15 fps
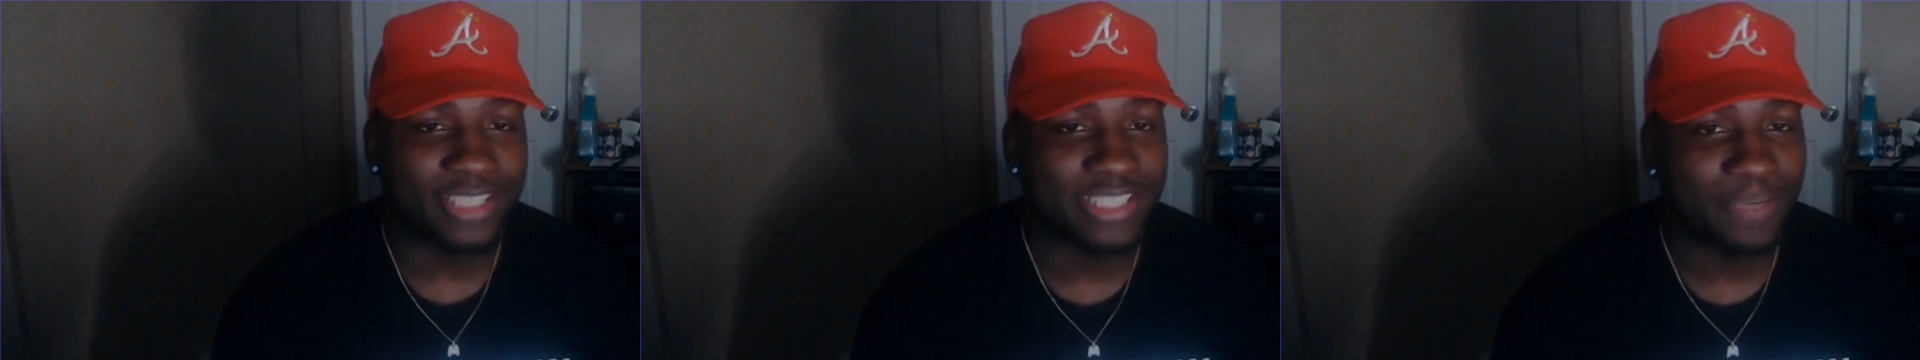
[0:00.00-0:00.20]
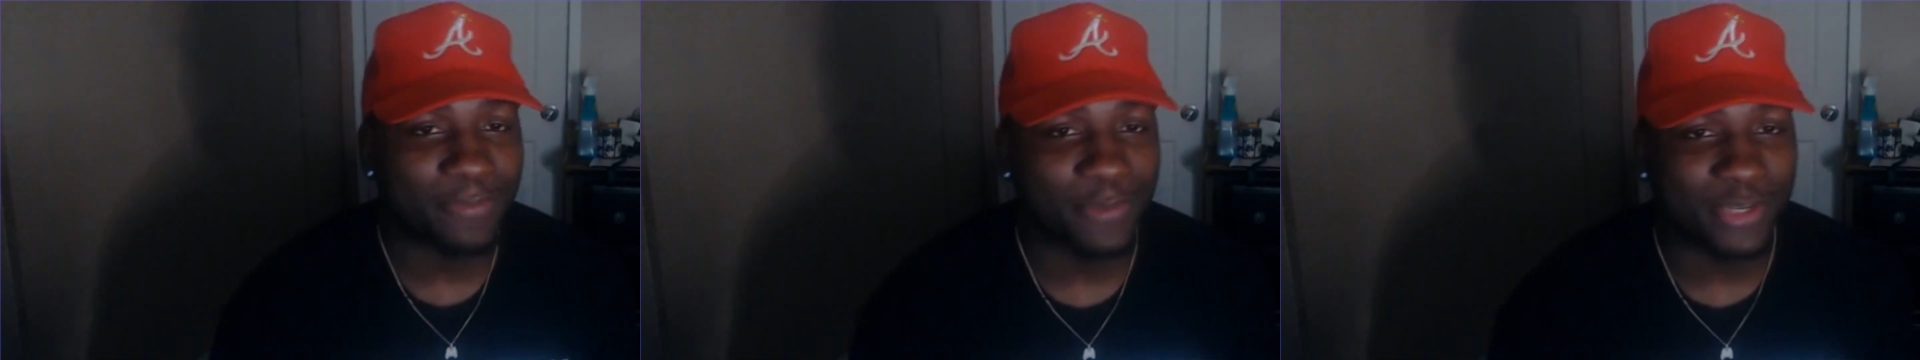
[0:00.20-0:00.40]

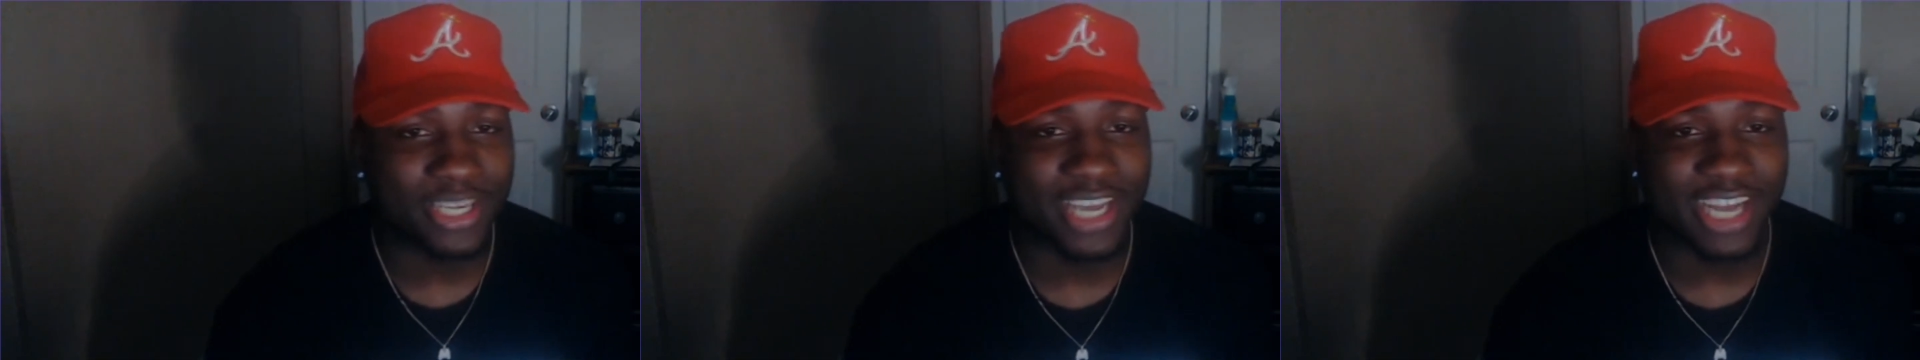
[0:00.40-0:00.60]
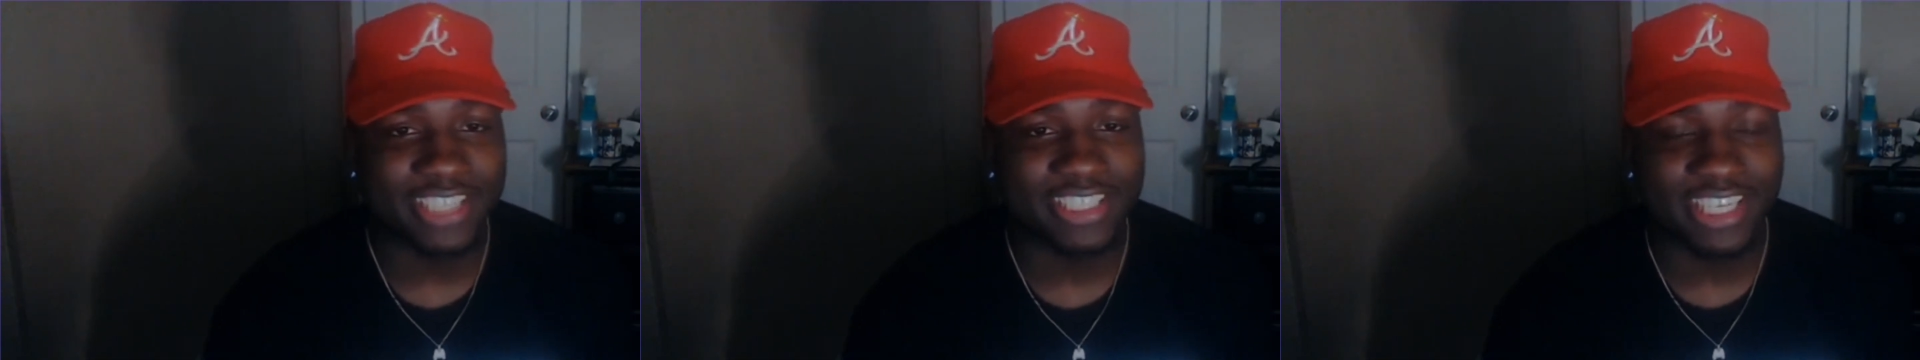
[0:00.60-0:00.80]
Budokai
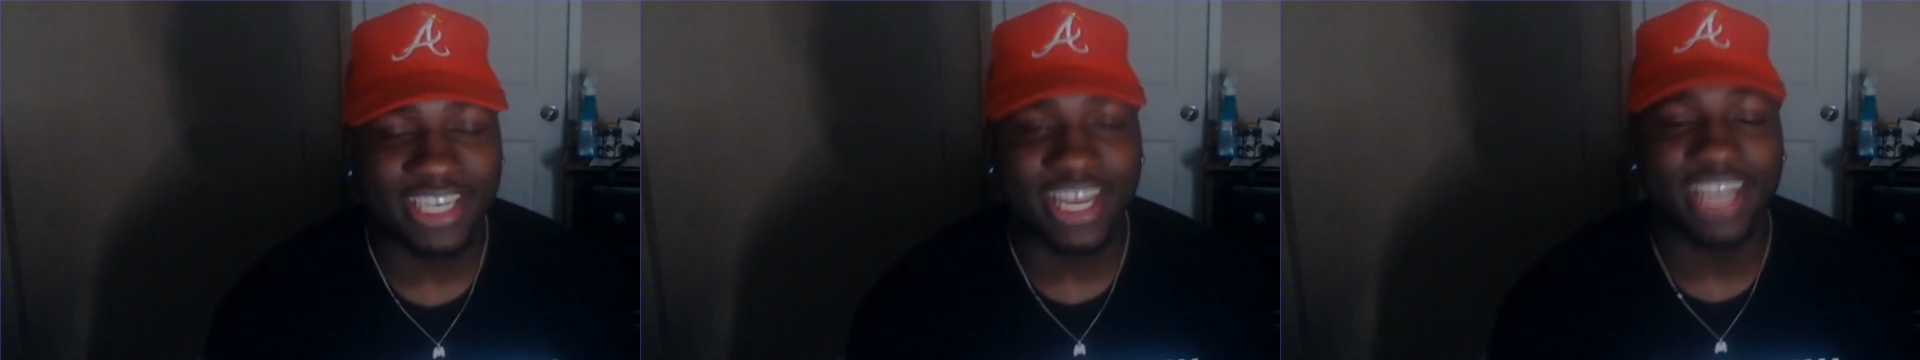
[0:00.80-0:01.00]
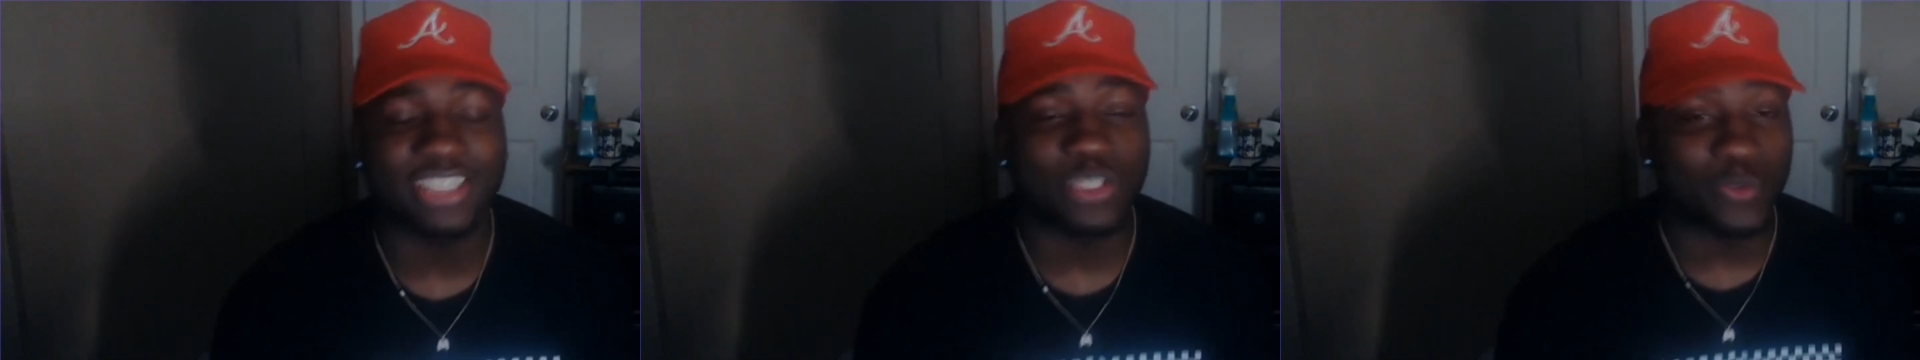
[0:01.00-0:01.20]

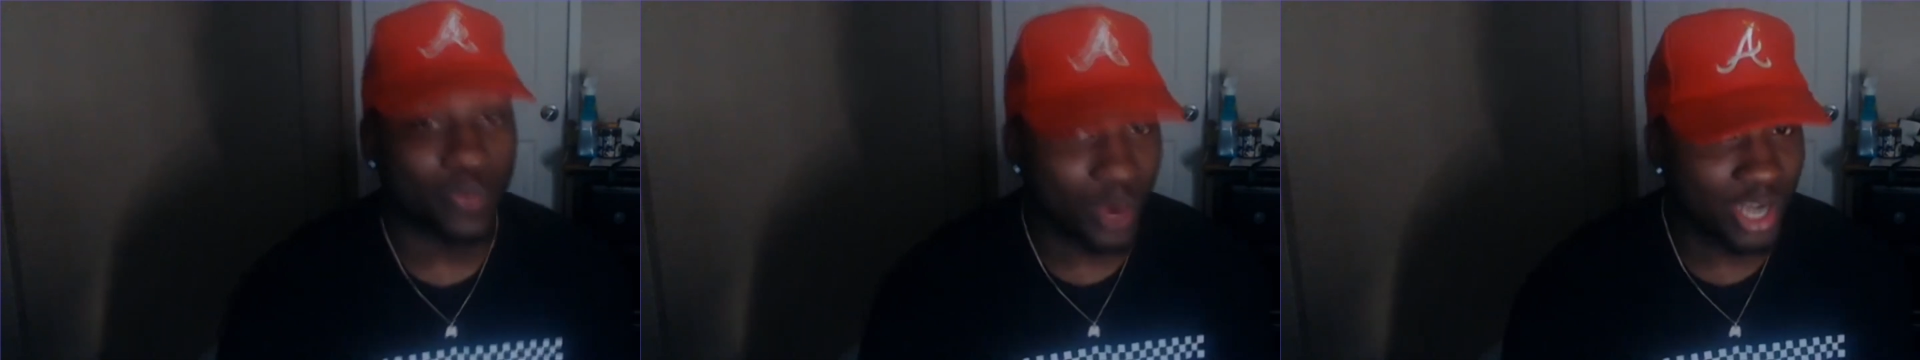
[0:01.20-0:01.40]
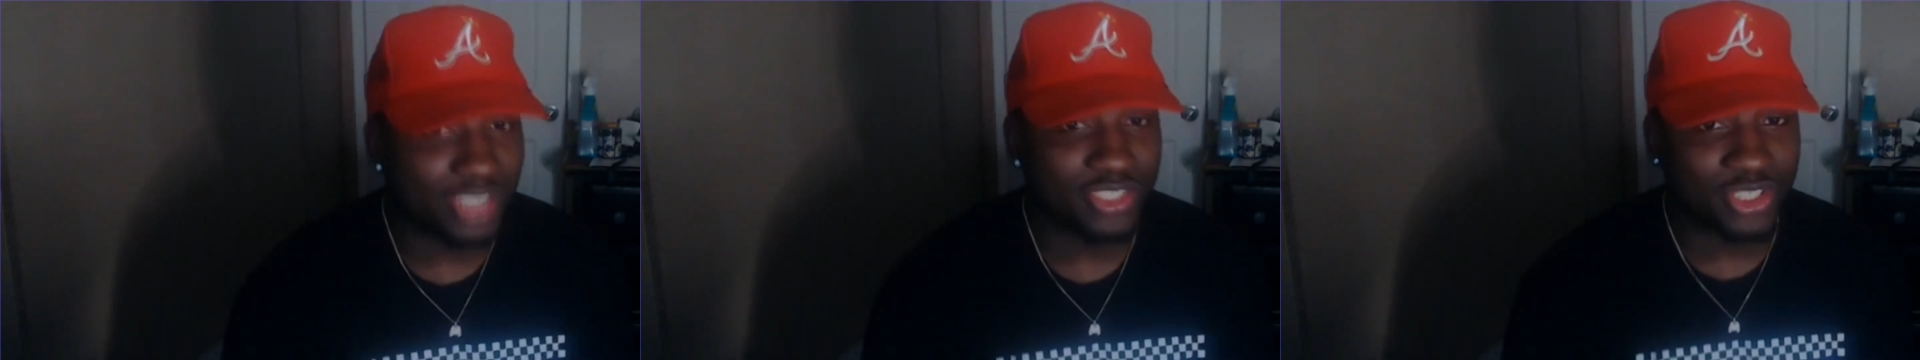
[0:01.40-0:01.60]
Tenkaichi
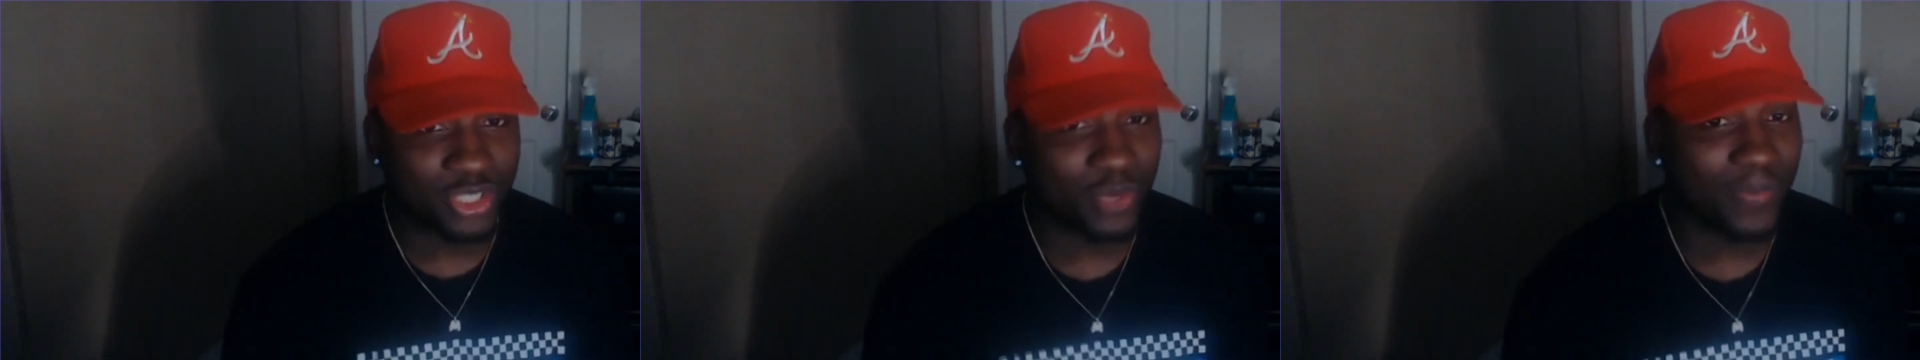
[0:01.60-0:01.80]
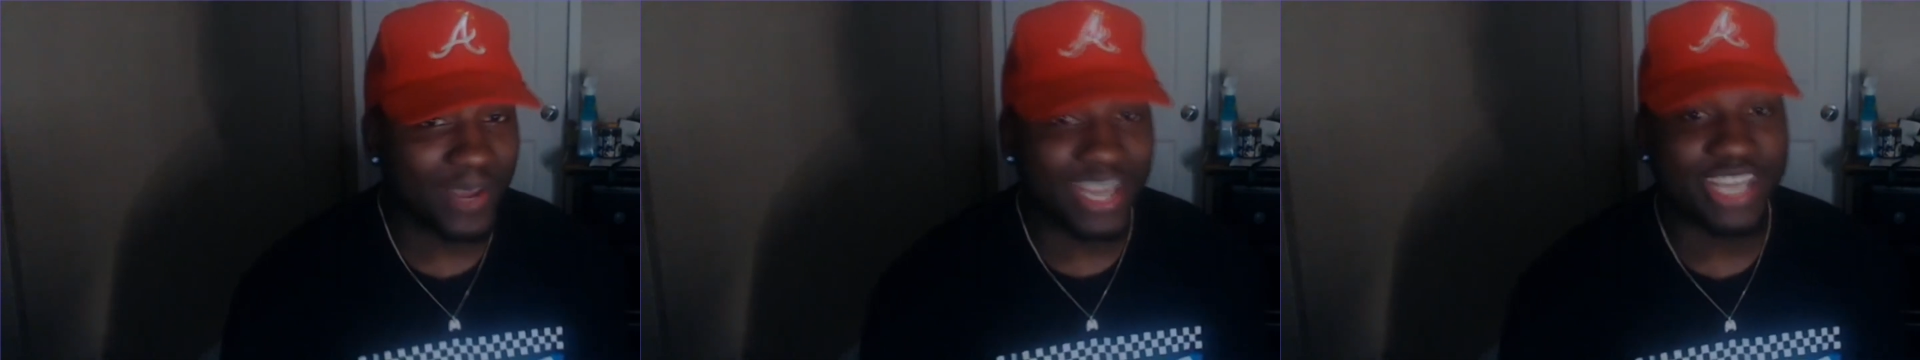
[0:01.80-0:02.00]
one,
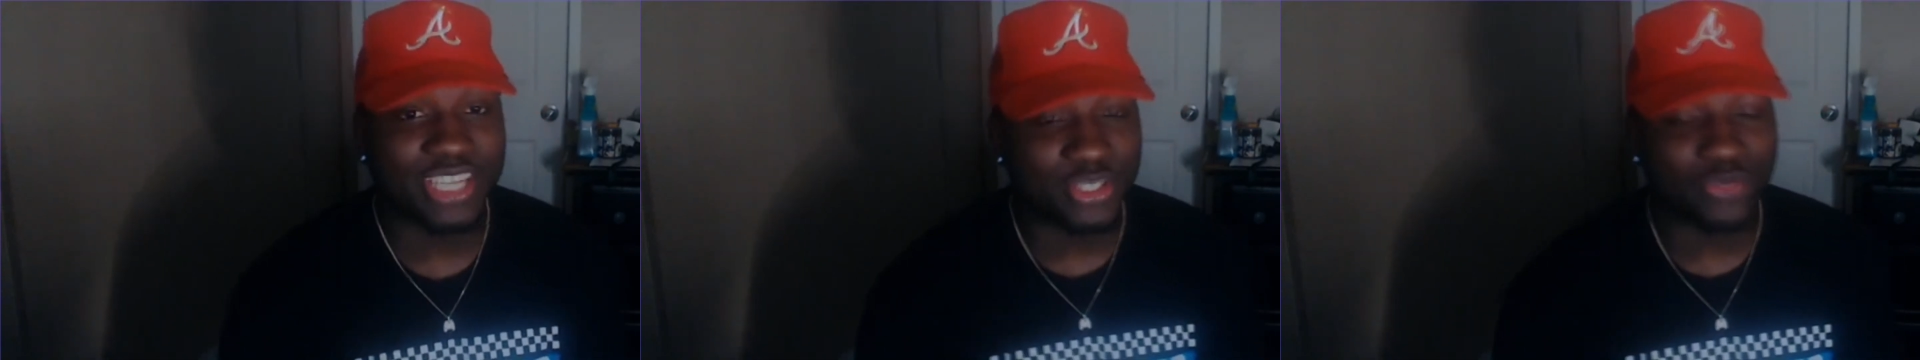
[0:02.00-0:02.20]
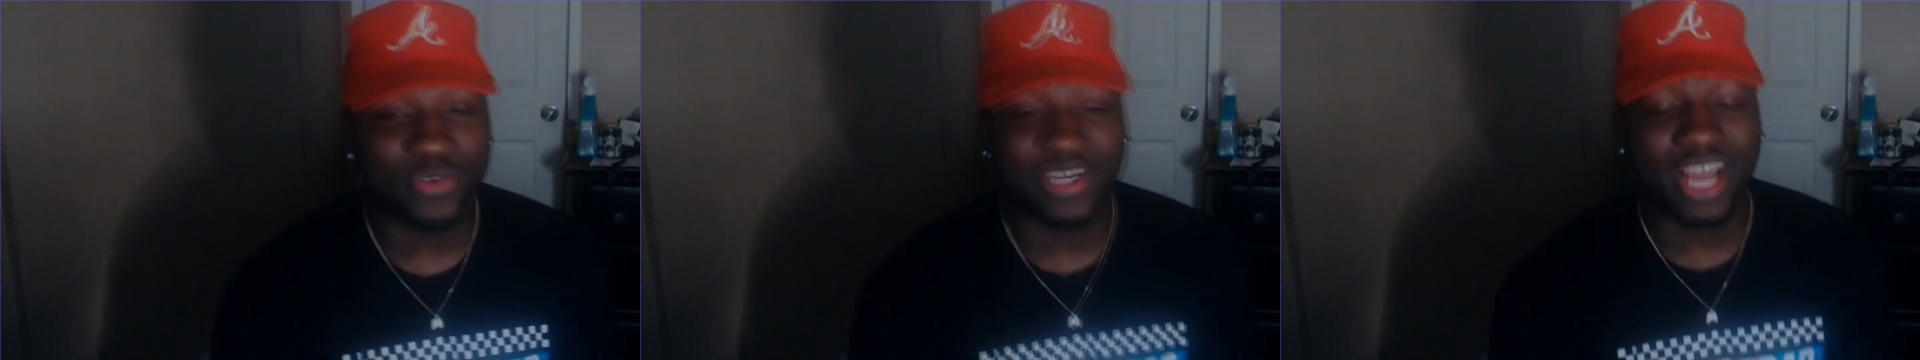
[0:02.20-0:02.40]
two, and three.